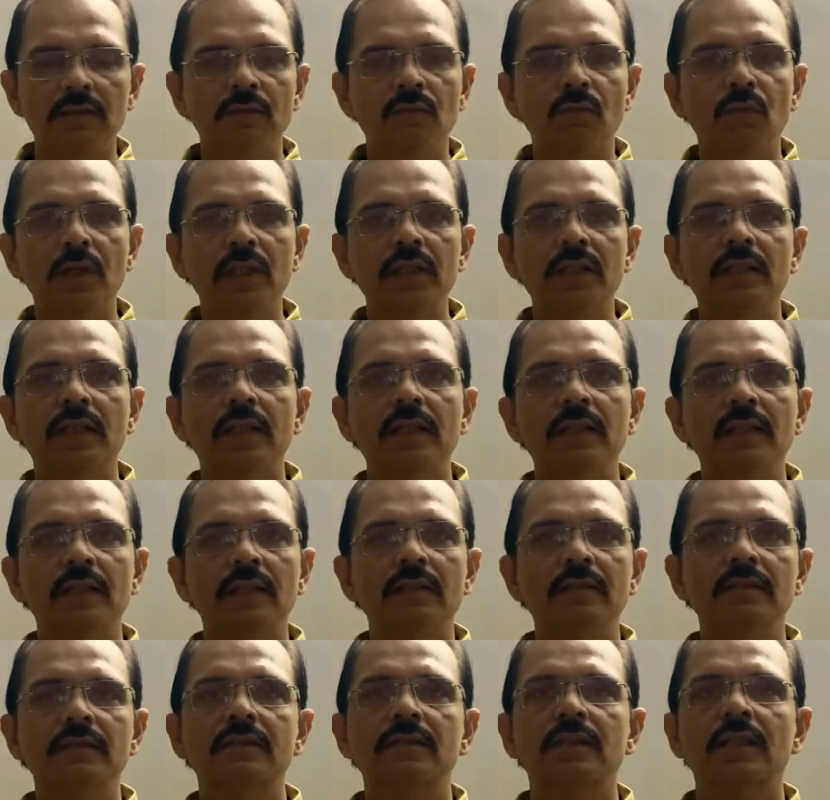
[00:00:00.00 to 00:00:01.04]
one can
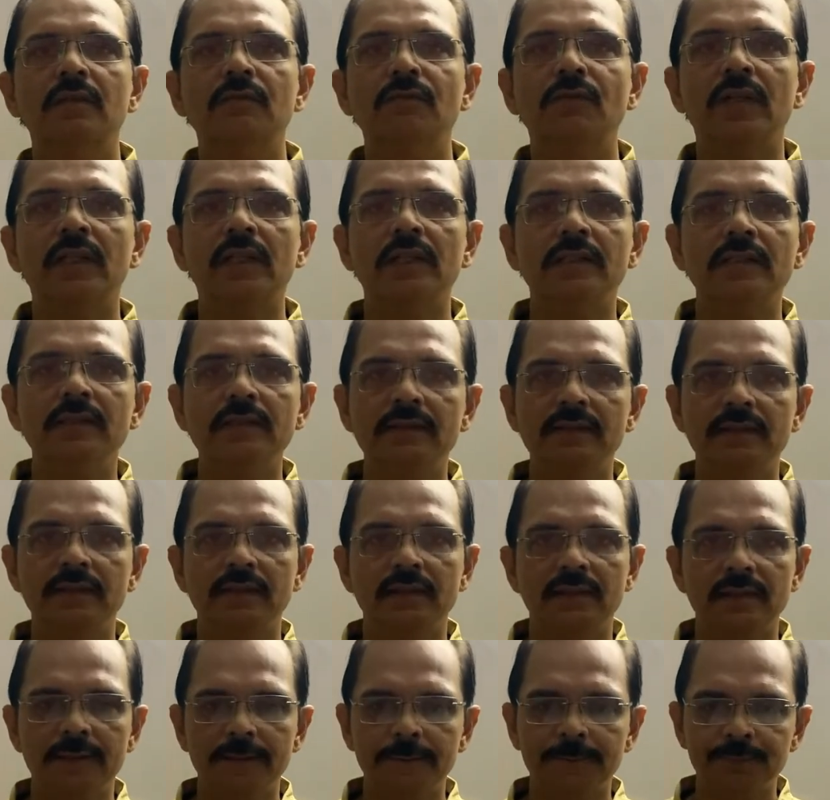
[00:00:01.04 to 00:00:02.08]
understand very
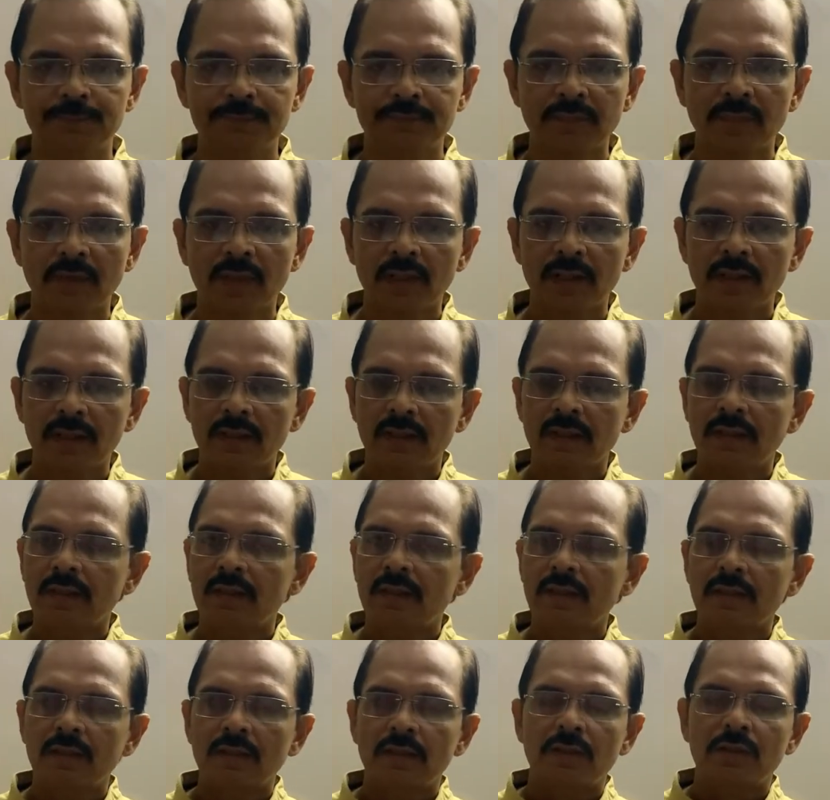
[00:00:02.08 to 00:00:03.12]
easily.
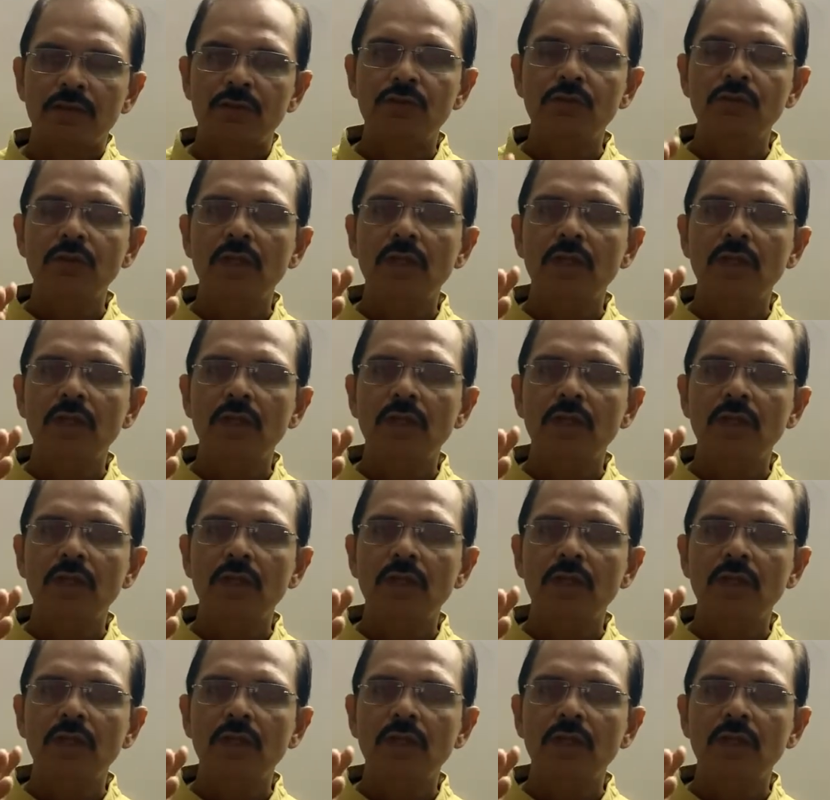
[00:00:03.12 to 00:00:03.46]
You